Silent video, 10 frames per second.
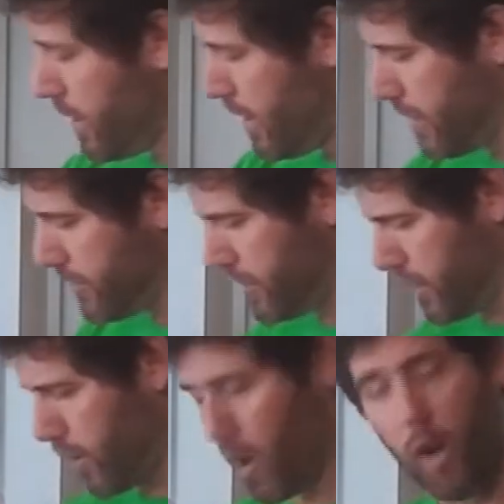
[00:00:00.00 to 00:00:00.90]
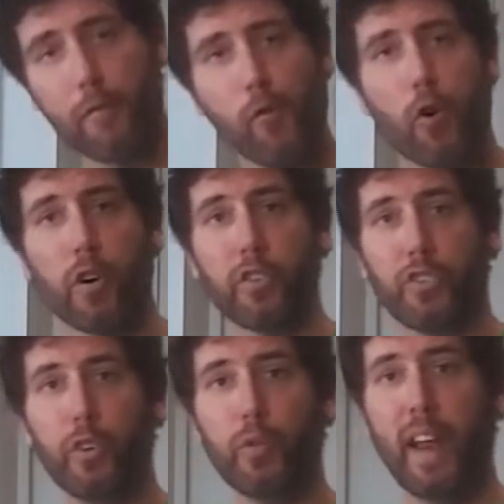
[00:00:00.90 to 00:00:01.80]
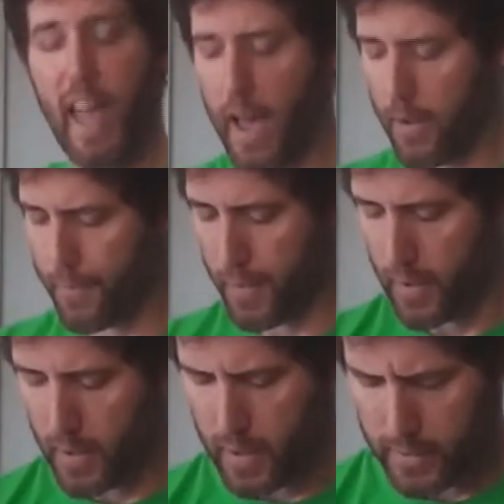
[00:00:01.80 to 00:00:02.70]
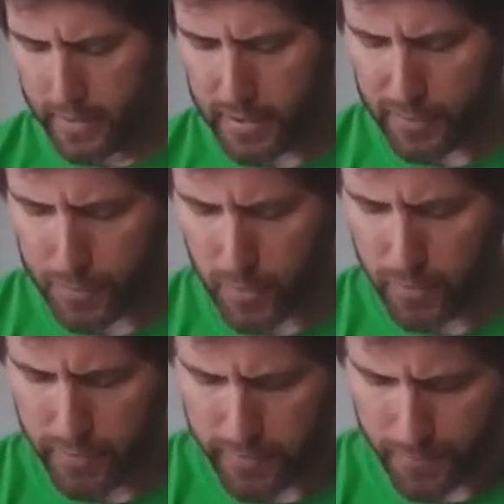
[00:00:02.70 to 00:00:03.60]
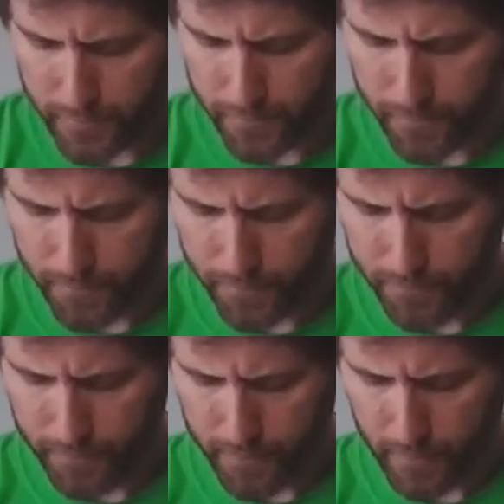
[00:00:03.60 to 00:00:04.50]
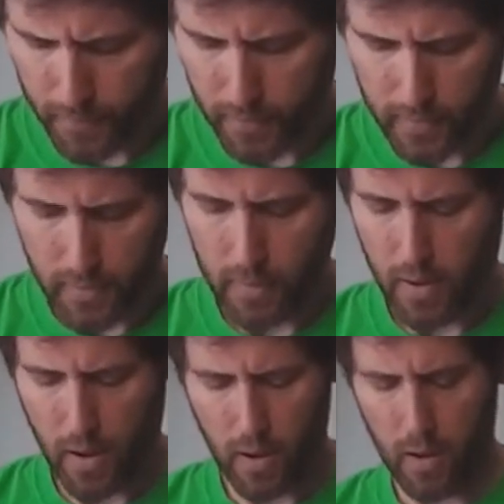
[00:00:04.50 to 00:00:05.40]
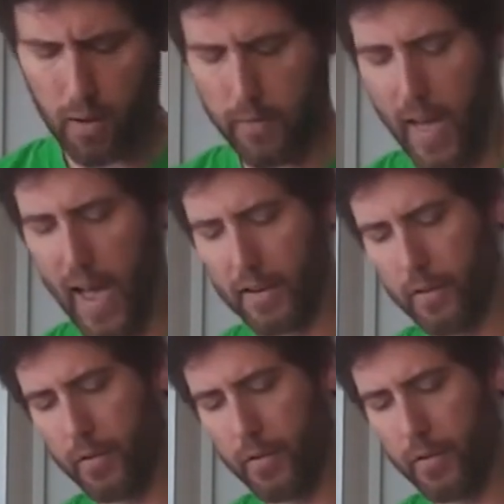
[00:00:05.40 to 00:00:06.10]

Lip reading: It's going to call for 2.5 teaspoons of active